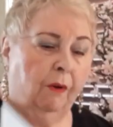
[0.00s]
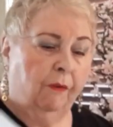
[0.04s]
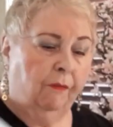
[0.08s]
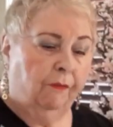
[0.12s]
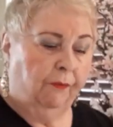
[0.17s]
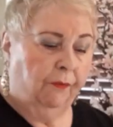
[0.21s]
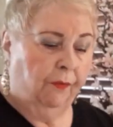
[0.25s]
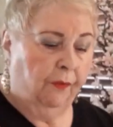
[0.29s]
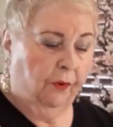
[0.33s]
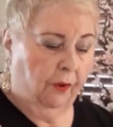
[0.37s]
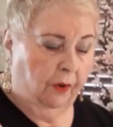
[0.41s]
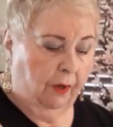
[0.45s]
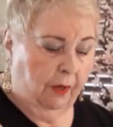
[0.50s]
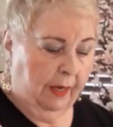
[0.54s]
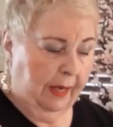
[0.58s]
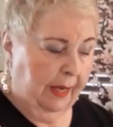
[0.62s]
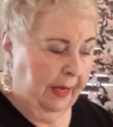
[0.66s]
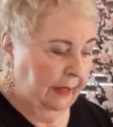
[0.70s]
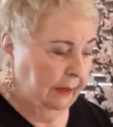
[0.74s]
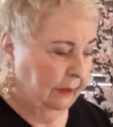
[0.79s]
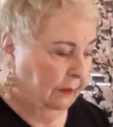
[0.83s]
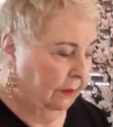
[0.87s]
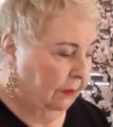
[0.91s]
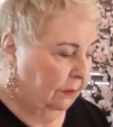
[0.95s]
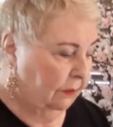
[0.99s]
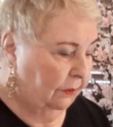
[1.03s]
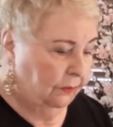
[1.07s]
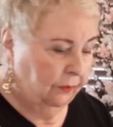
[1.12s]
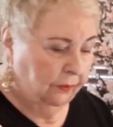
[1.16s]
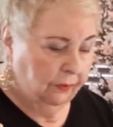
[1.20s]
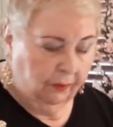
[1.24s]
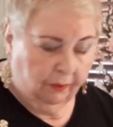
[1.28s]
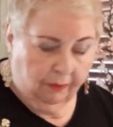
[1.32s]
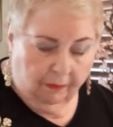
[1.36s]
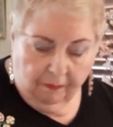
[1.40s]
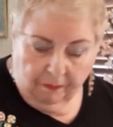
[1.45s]
for
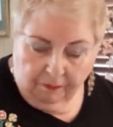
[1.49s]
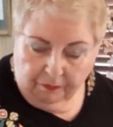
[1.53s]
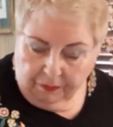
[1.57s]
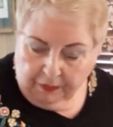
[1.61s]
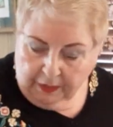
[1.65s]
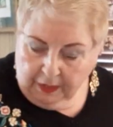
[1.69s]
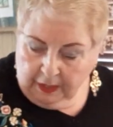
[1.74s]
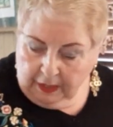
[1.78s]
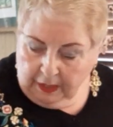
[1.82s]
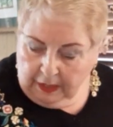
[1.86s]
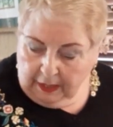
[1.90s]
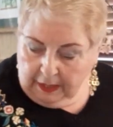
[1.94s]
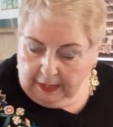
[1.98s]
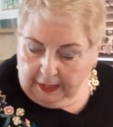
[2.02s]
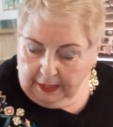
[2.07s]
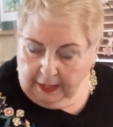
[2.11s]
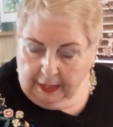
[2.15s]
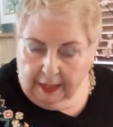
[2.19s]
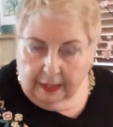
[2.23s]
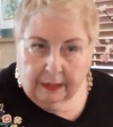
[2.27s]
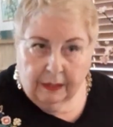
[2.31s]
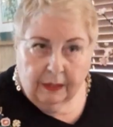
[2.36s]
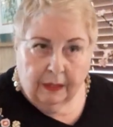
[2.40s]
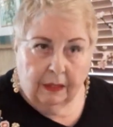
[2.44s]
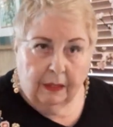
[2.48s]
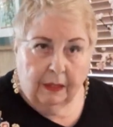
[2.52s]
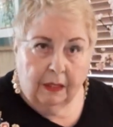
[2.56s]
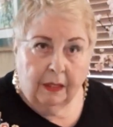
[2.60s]
adults. And